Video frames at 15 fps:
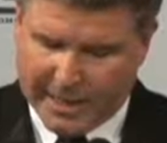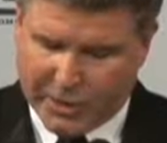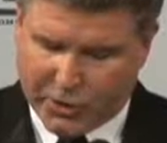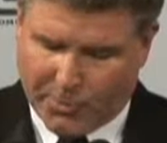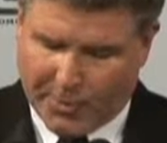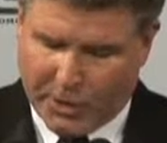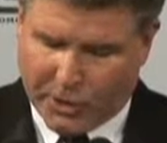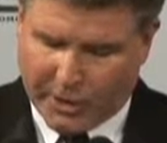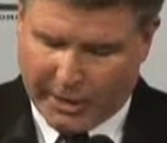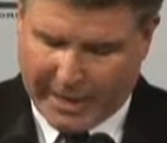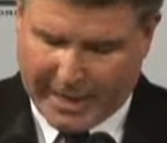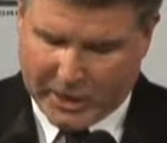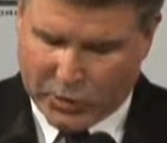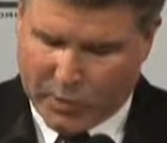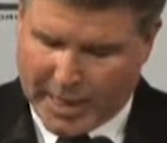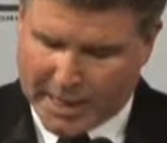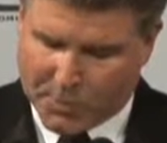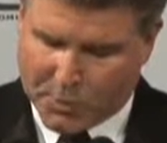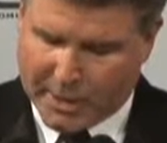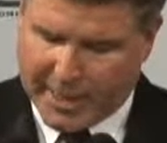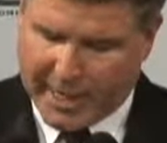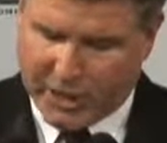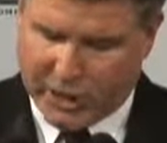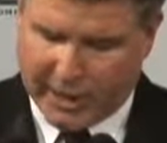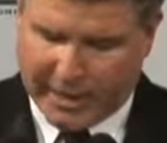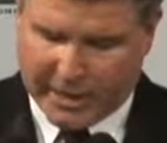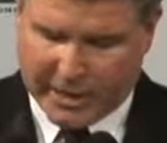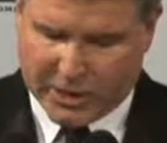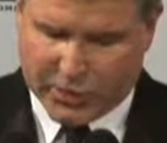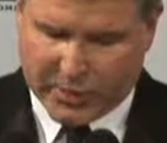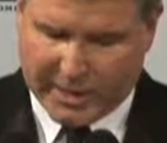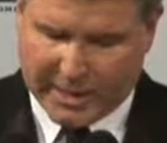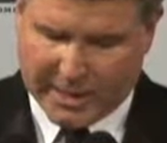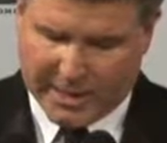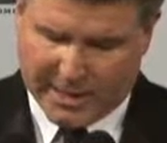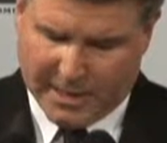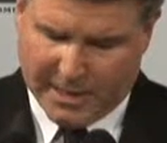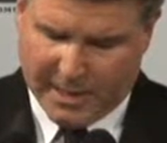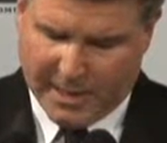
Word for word: distribution, and transportation industries.